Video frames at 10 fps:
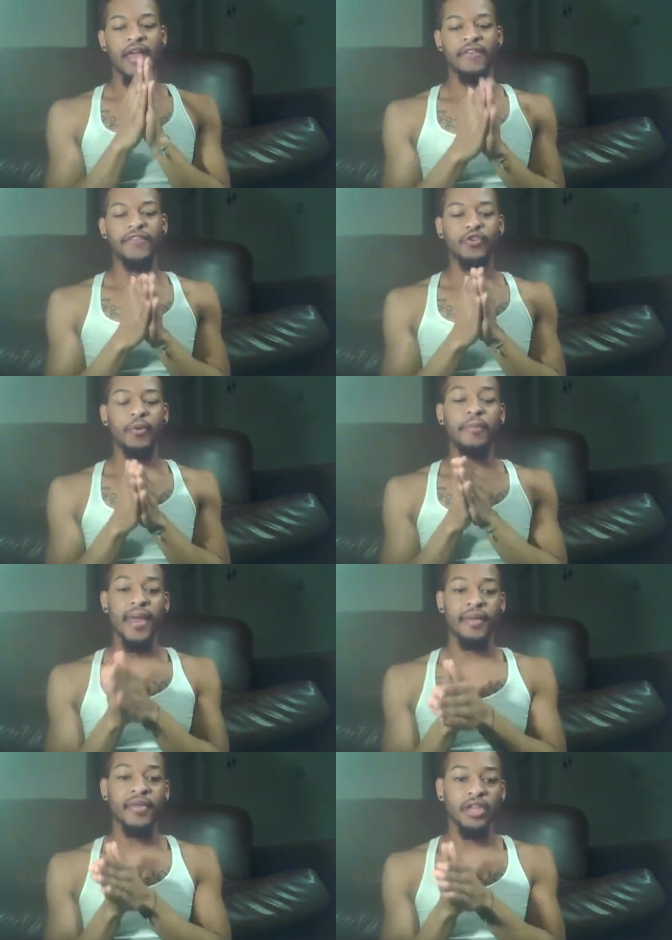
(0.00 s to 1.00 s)
if you're
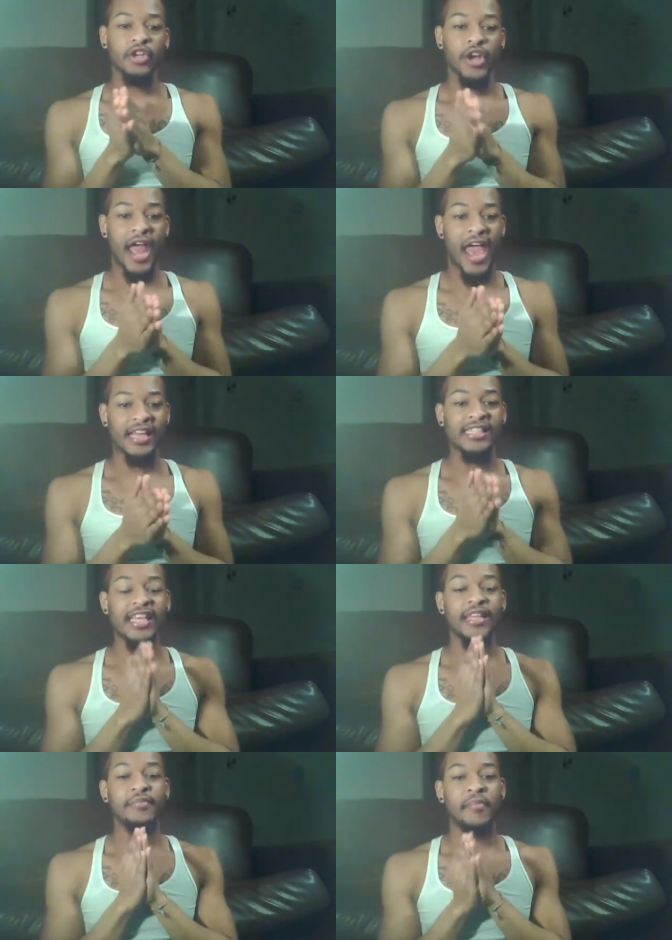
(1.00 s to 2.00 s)
babying your ex,
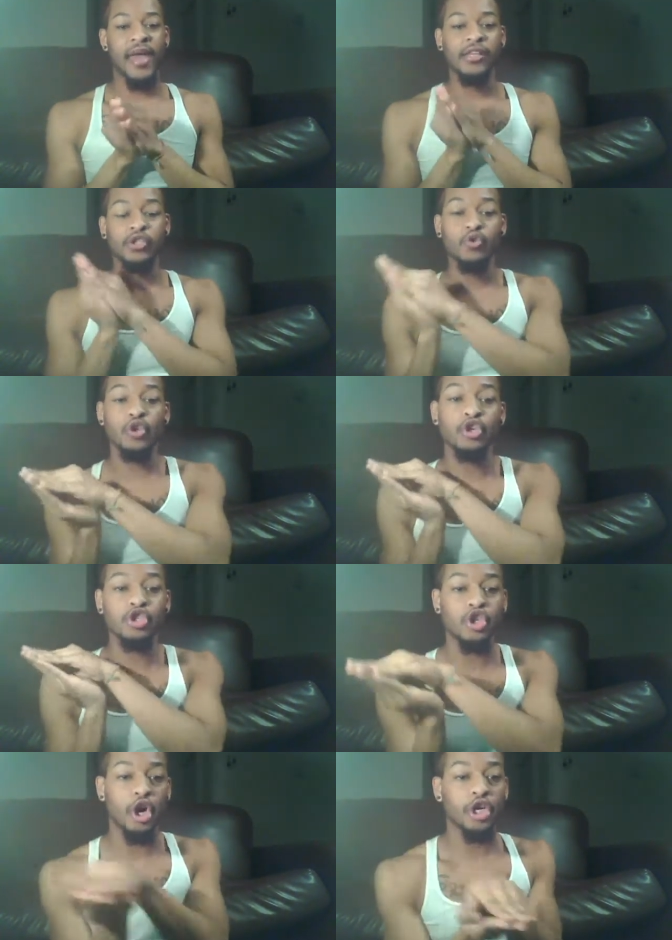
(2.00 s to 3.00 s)
it makes who you're
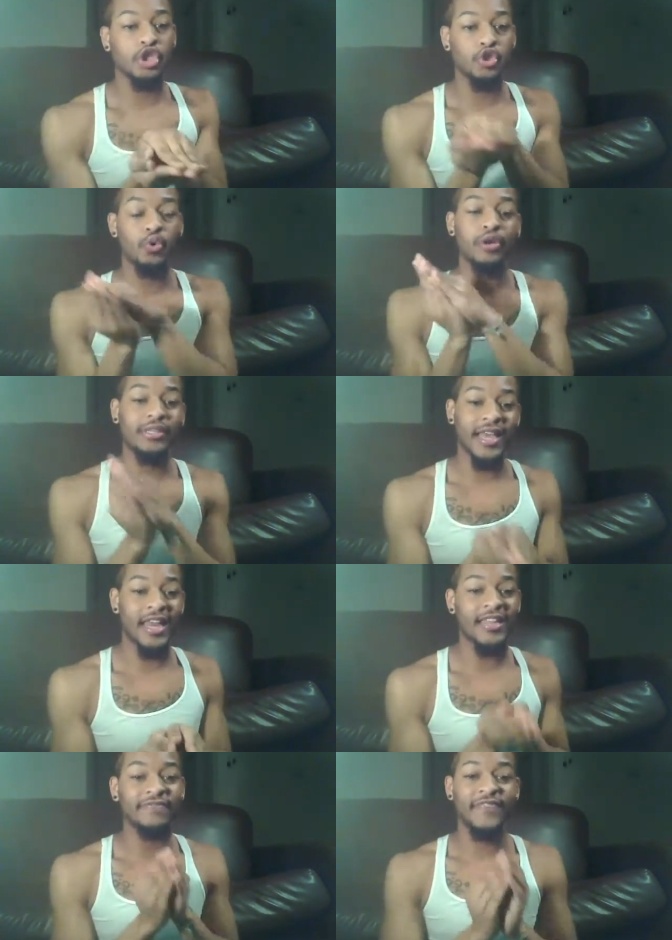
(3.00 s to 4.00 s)
talking to or
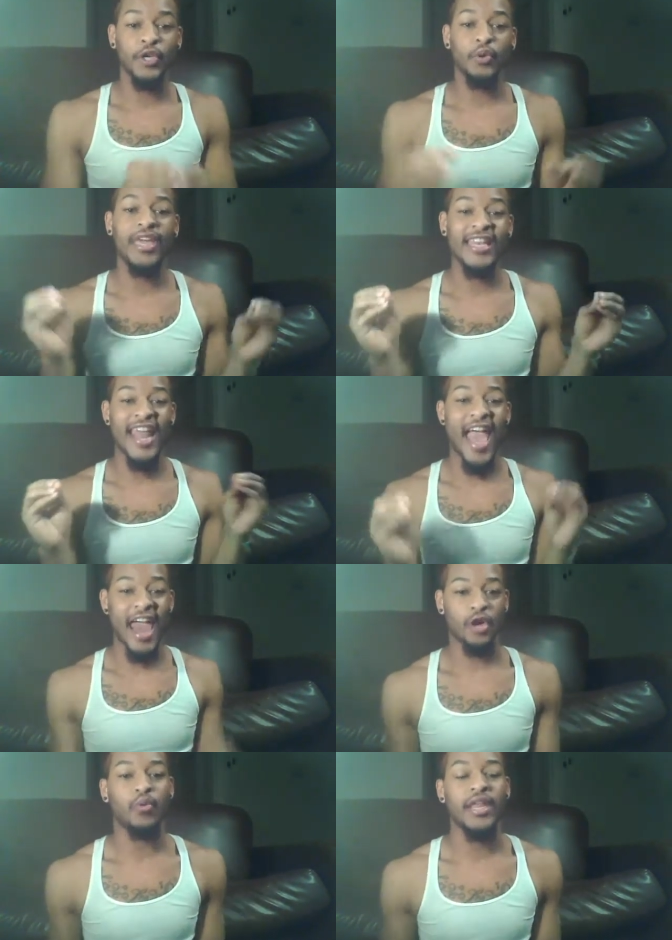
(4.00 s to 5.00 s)
dating feel
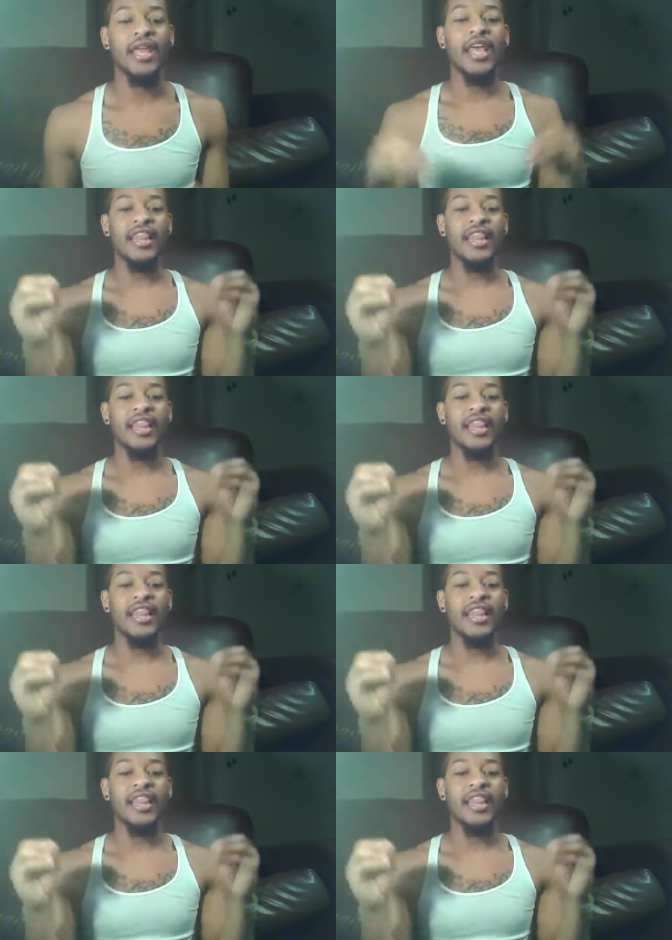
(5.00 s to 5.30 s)
inadequate.